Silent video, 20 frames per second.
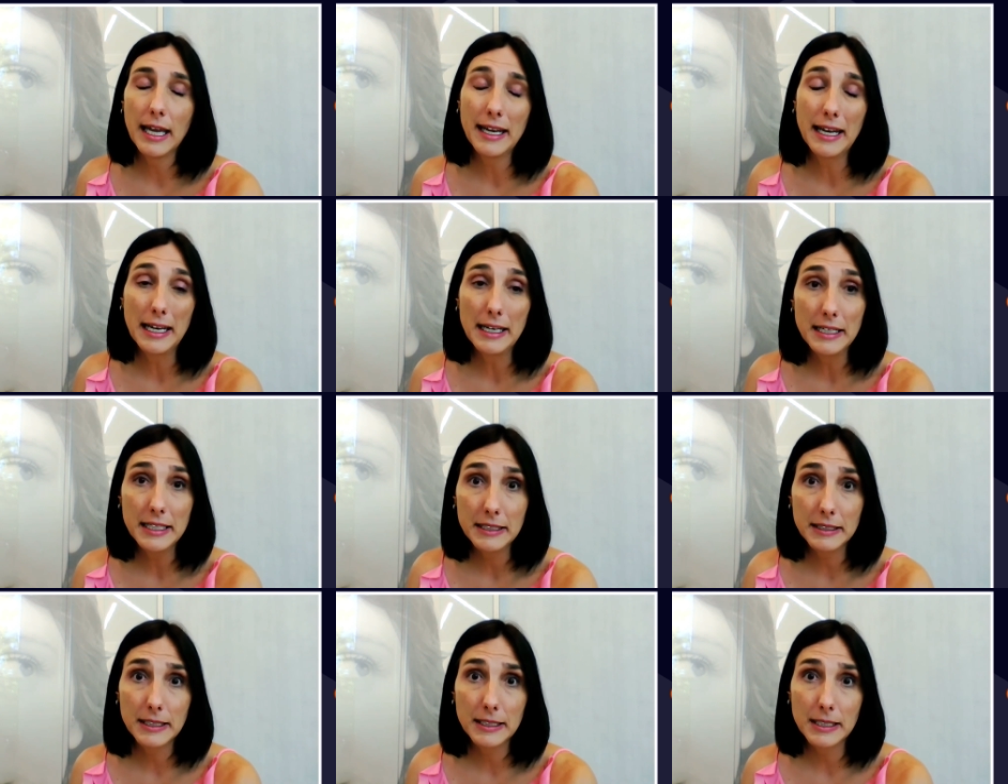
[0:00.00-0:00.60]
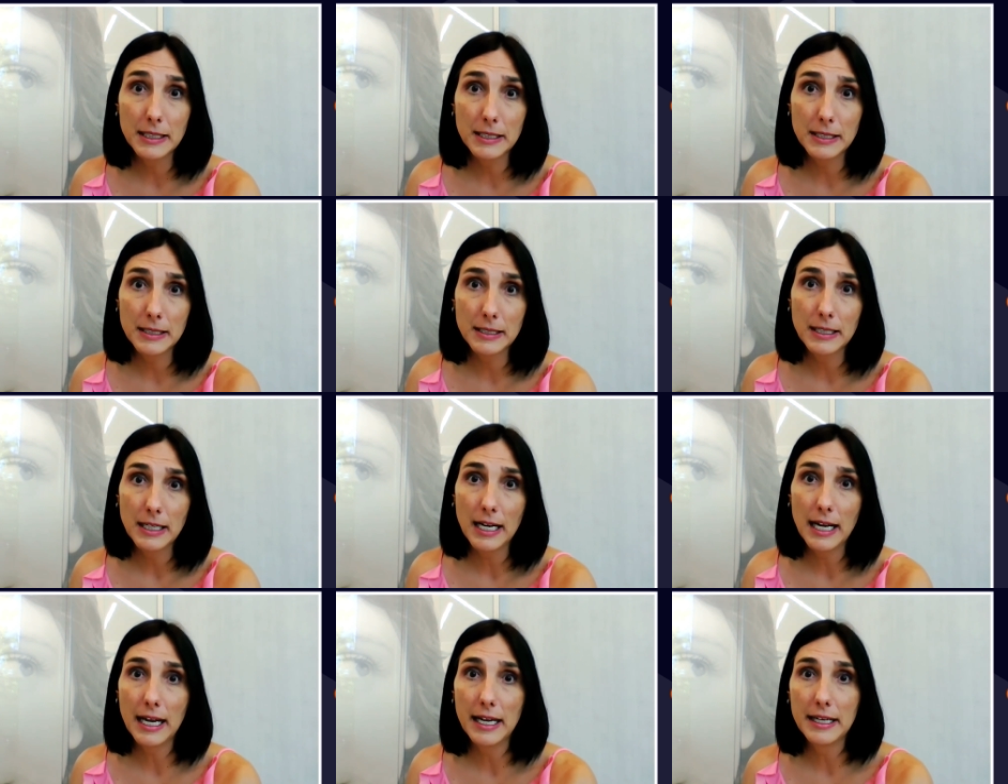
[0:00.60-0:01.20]

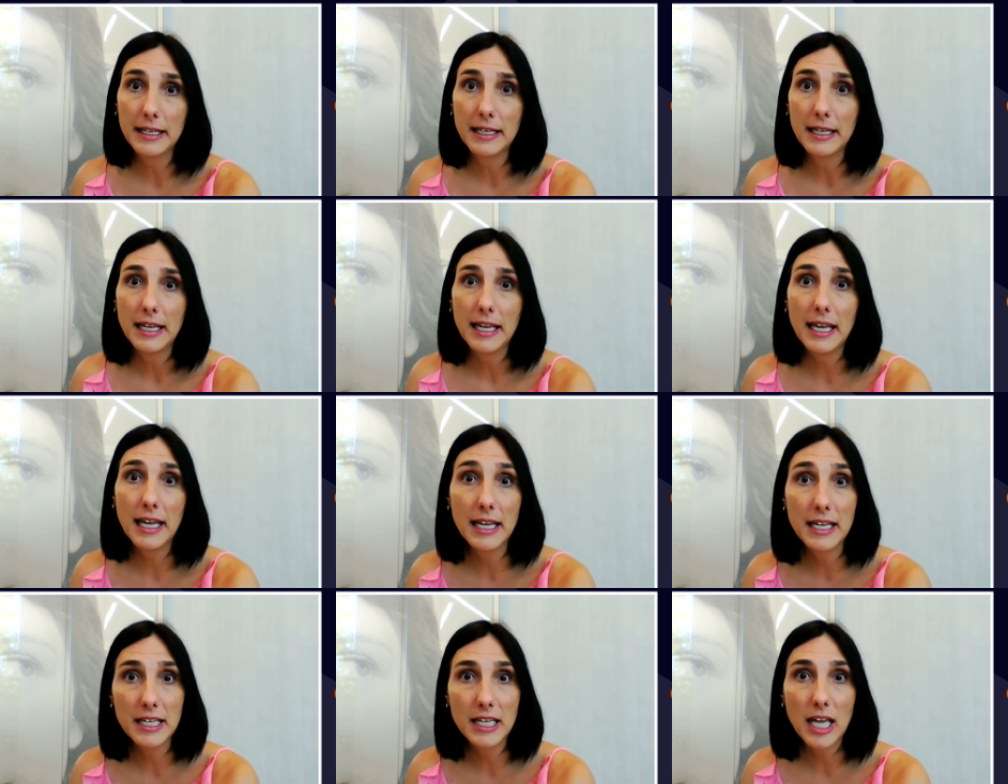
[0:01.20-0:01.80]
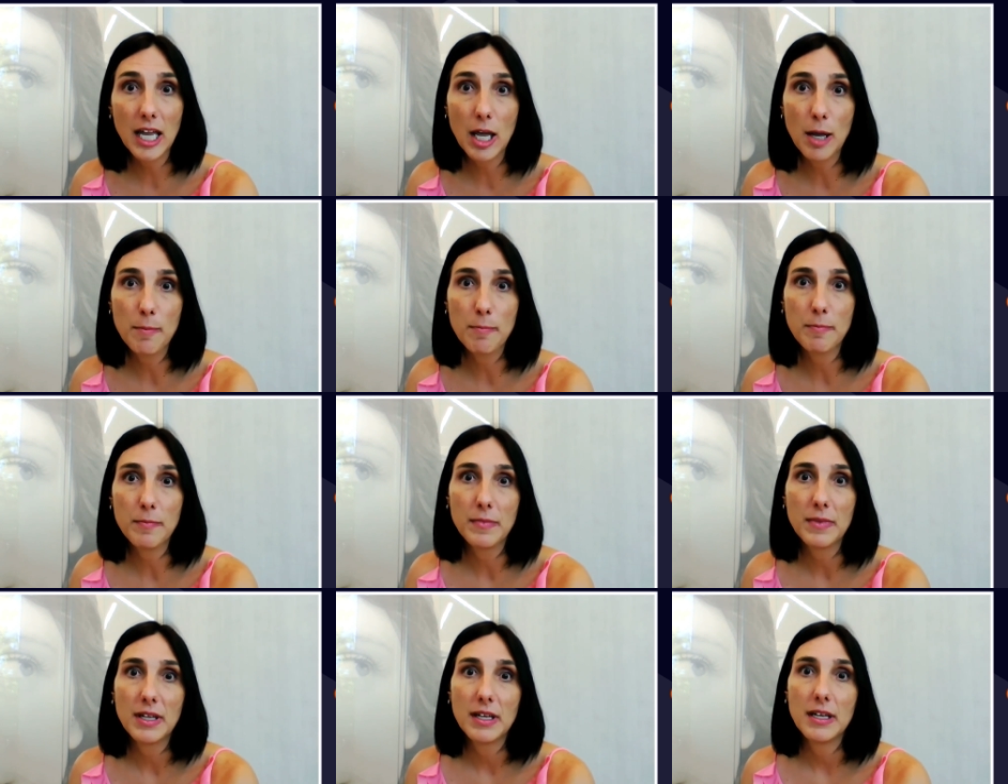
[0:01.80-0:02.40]
analytics and
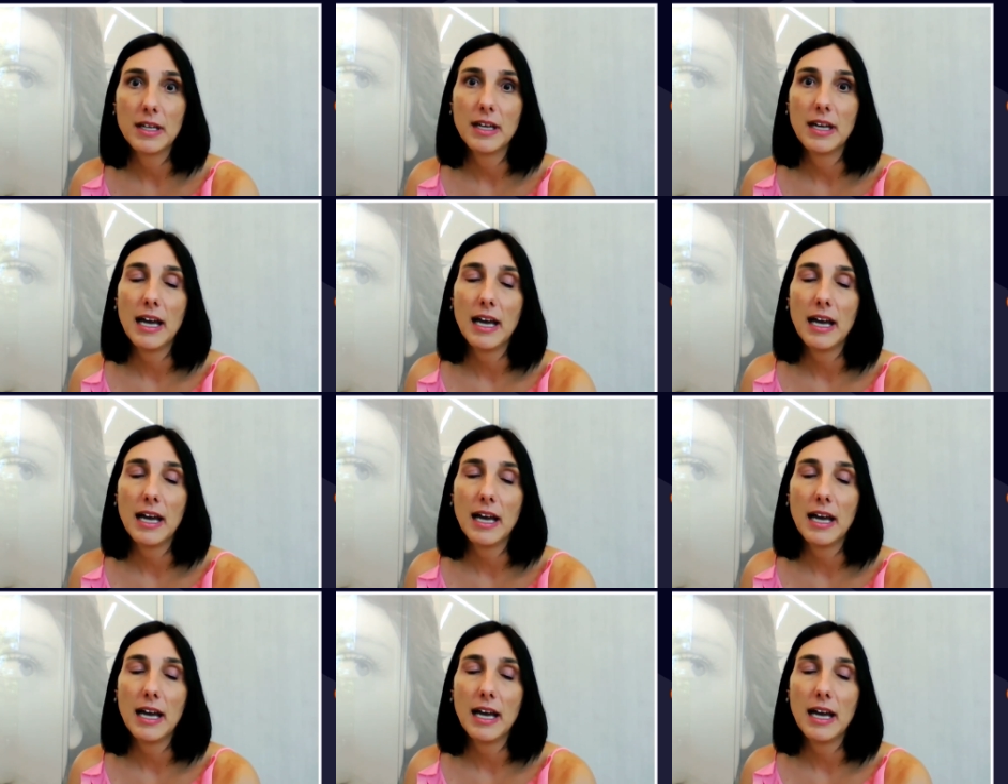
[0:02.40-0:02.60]
AM